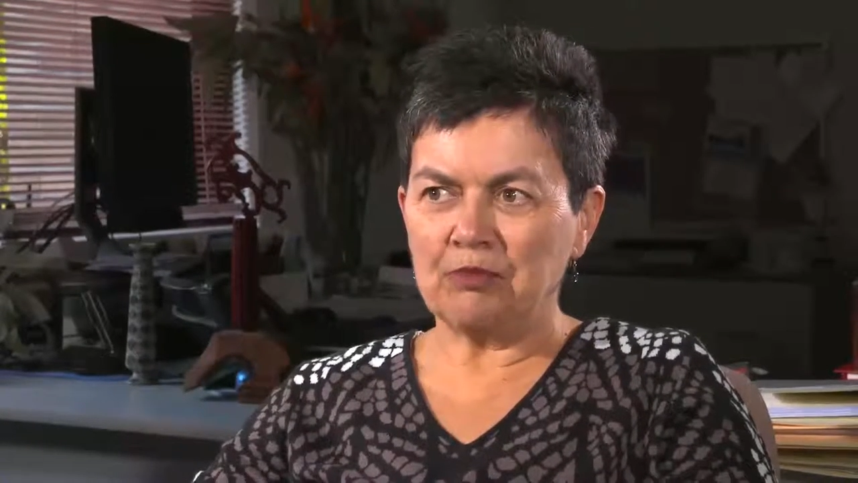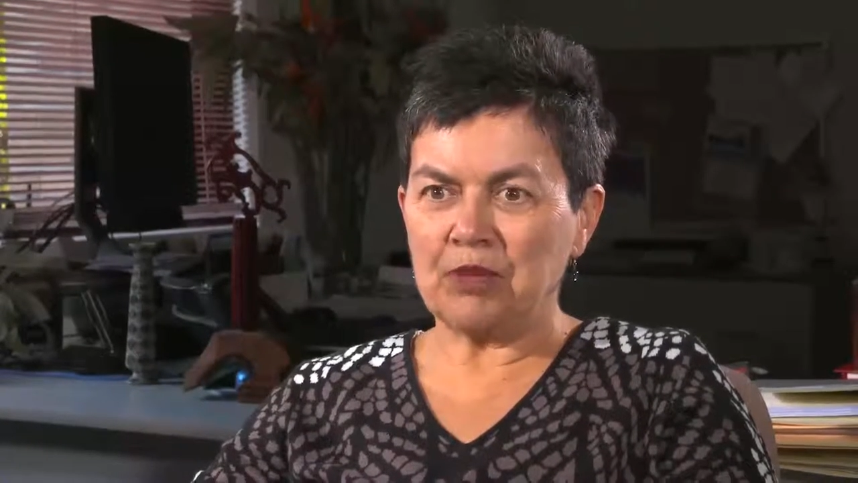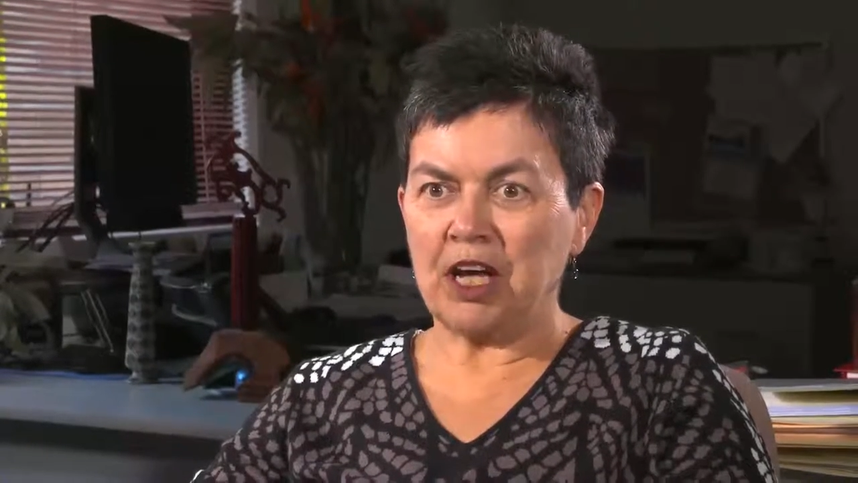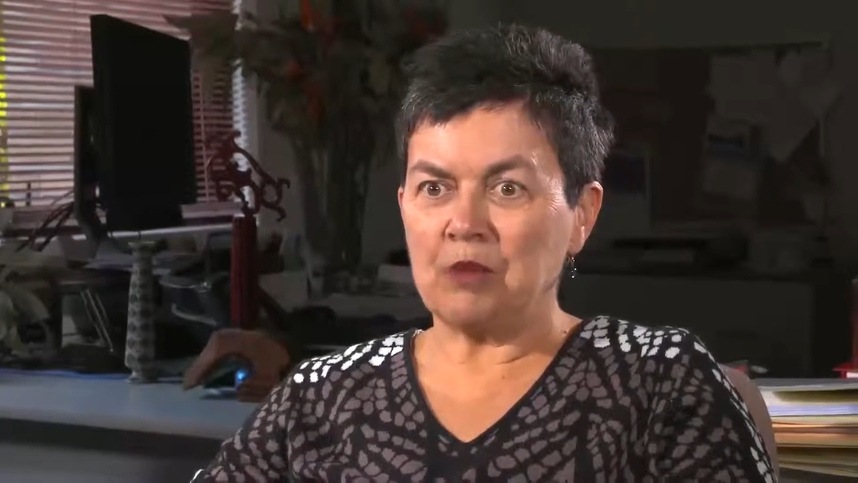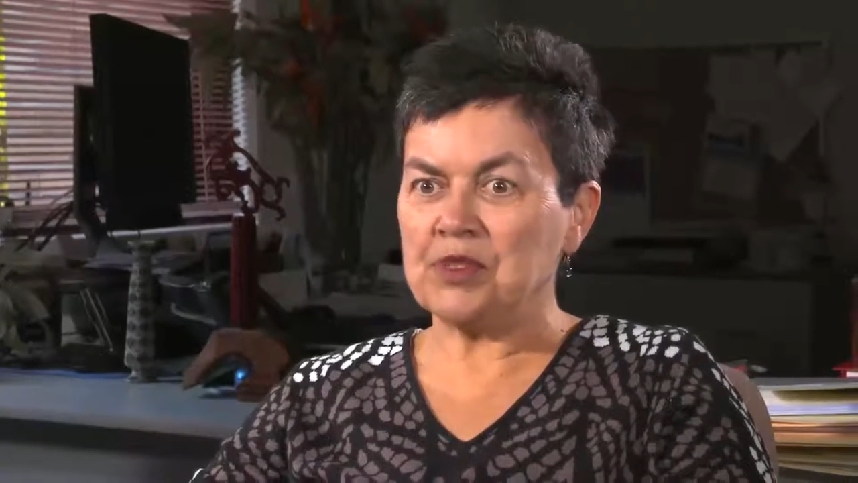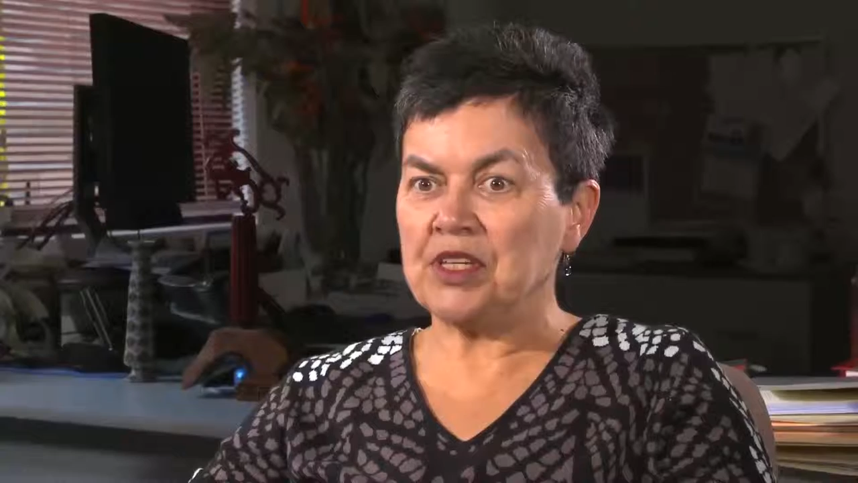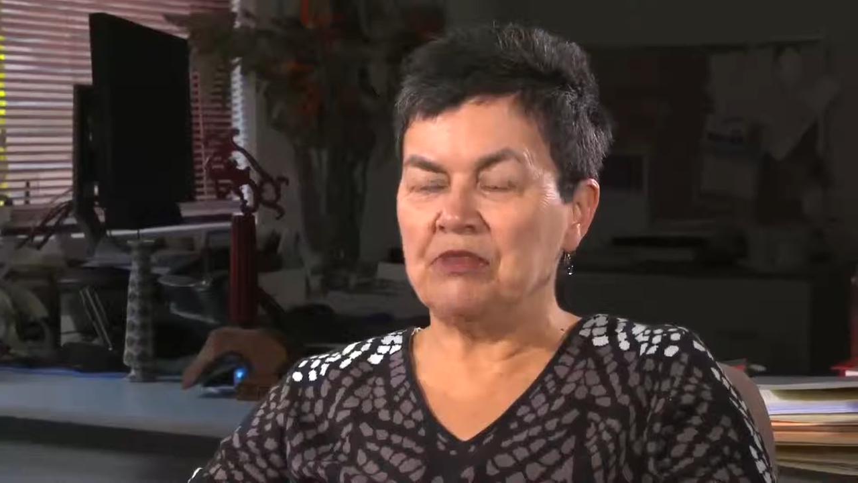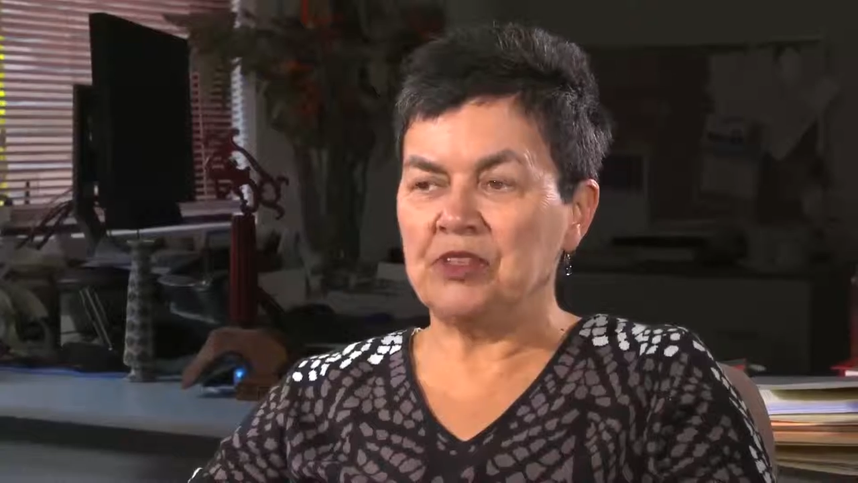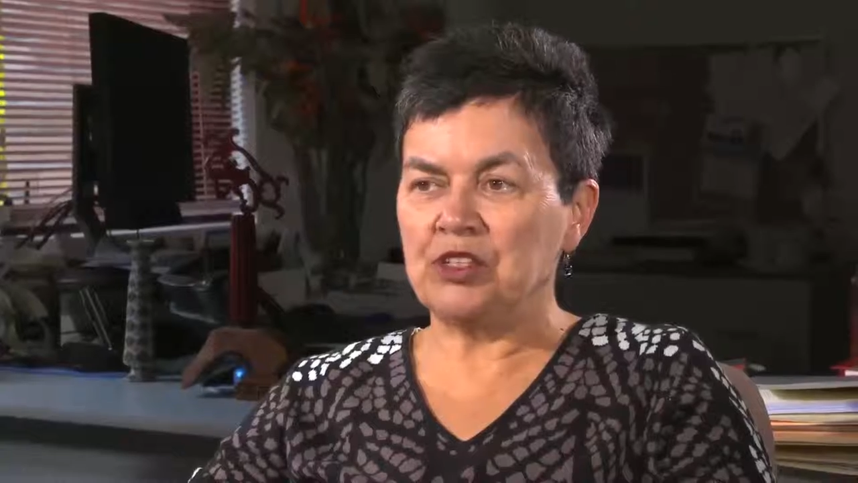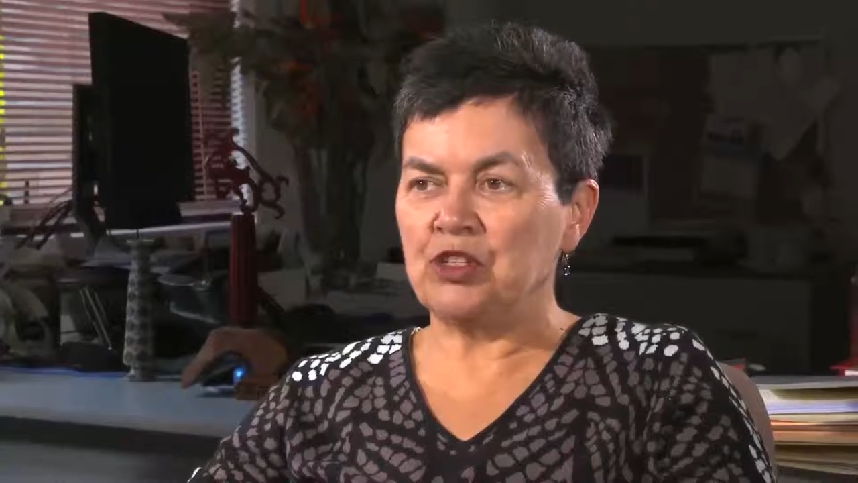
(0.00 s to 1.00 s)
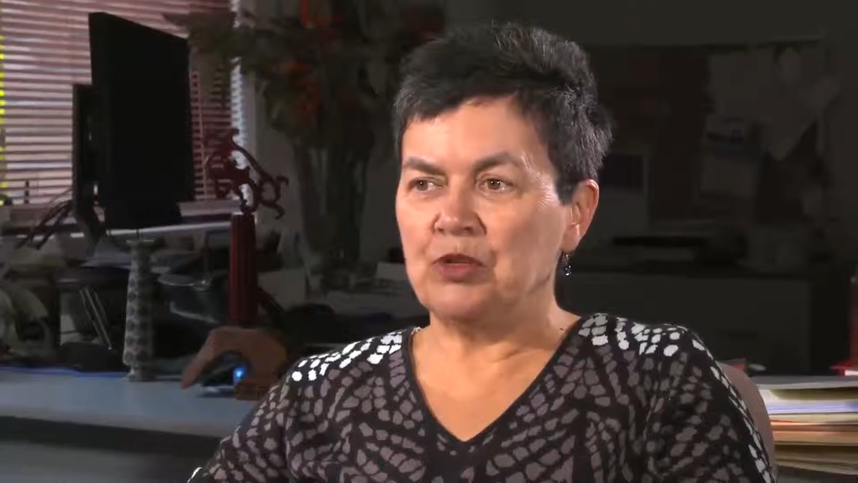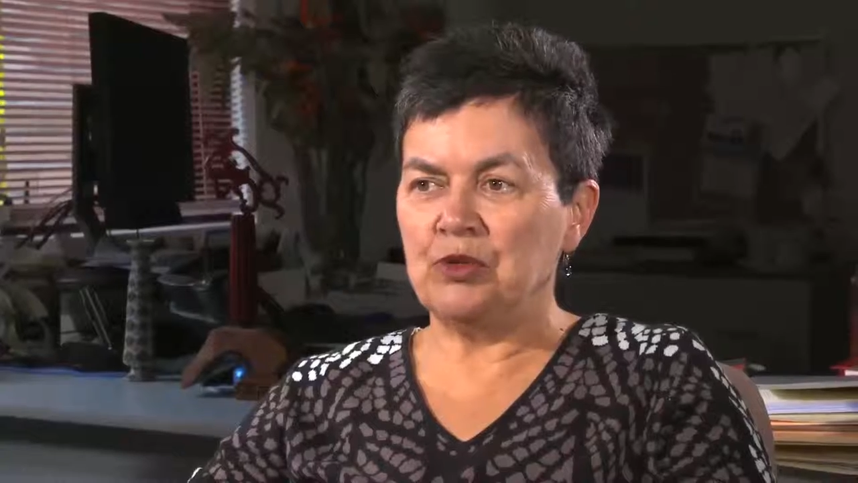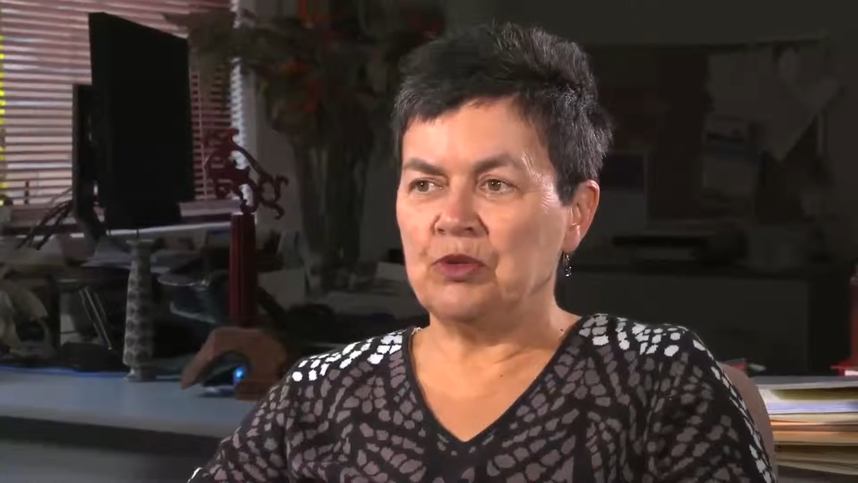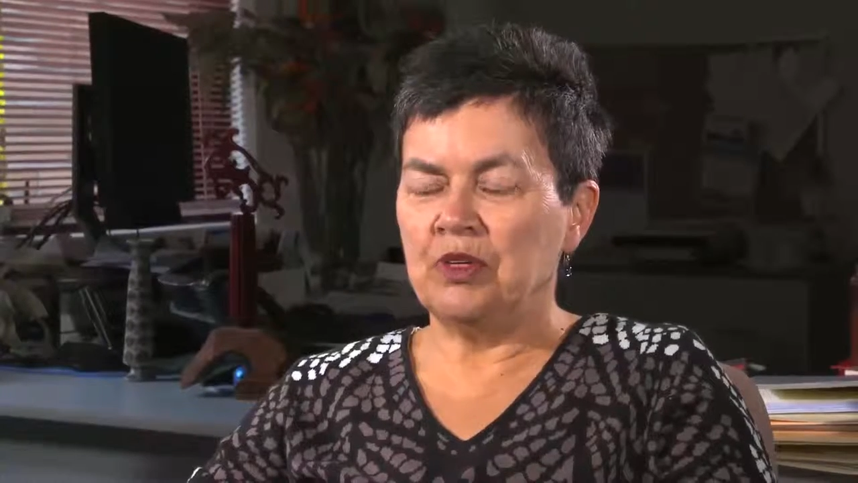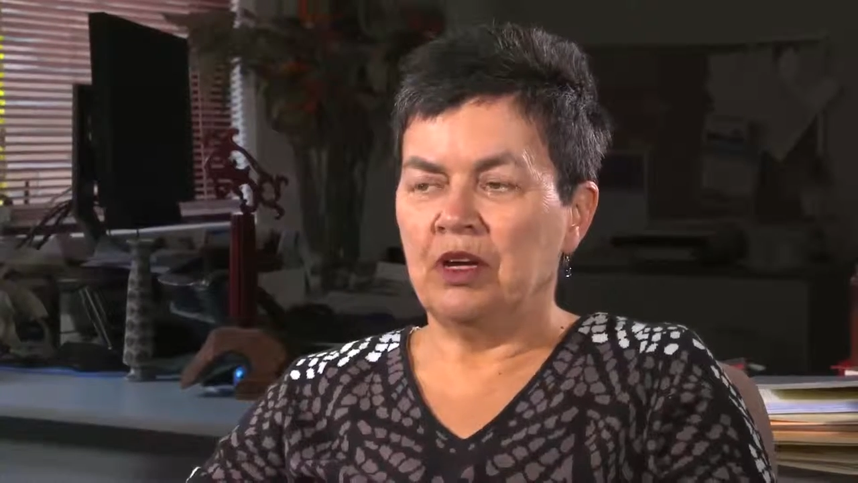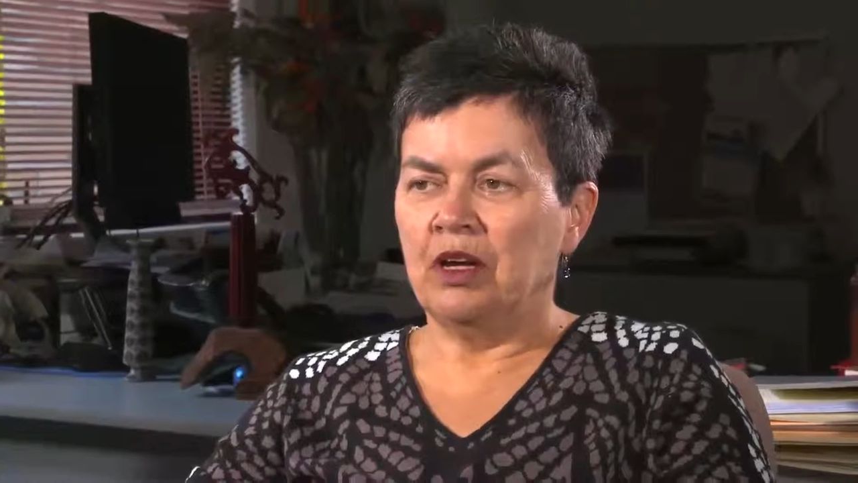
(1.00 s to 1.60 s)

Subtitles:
perhaps even to